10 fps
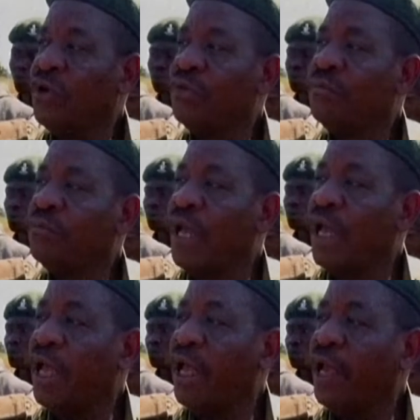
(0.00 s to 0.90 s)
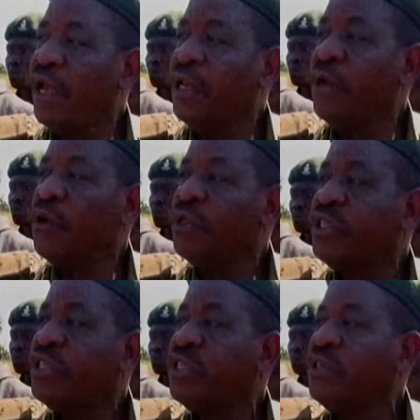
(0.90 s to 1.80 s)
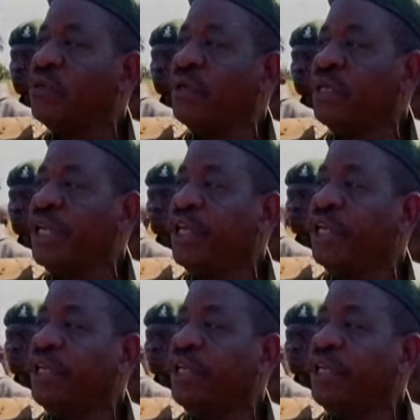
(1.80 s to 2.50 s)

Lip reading: gun, the hose, on